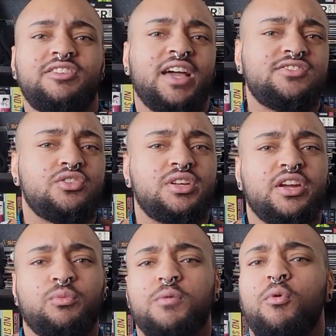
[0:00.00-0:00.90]

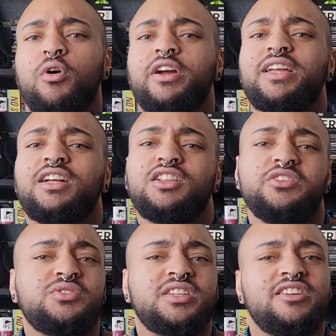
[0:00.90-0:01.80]
yesteryear were more
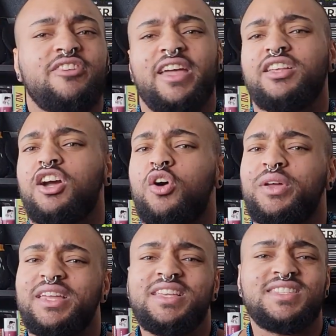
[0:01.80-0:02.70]
inclusive and
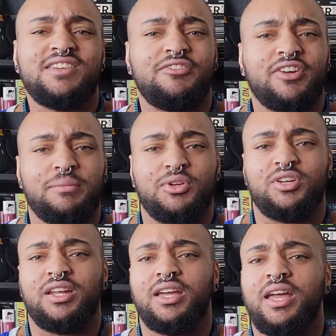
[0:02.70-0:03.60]
cohesive of a
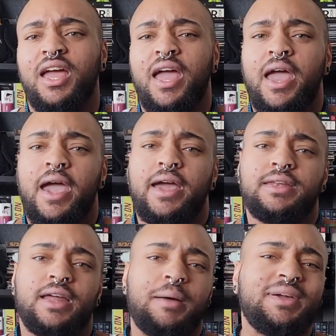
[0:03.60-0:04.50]
community.
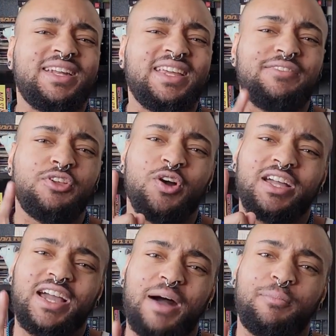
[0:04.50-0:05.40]
And I'm gonna give you
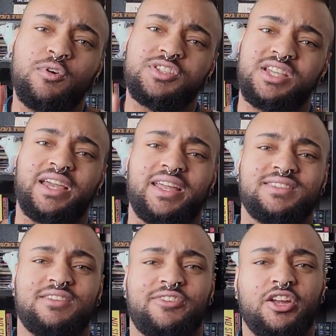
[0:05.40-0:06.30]
a couple seconds
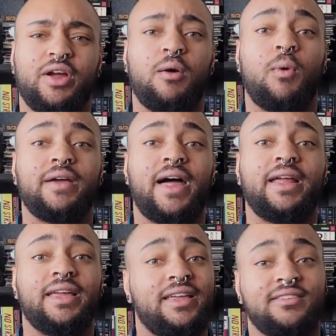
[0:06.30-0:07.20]
to figure out why
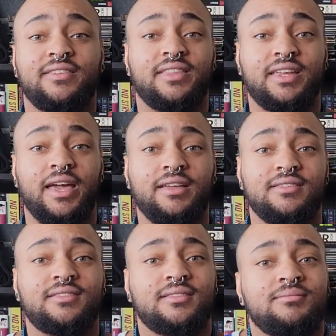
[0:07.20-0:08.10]
that isn't the
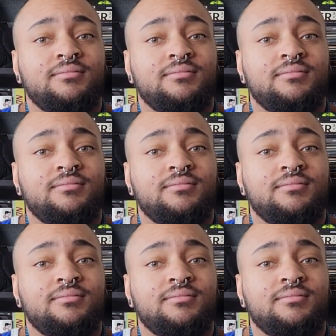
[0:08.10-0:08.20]
case.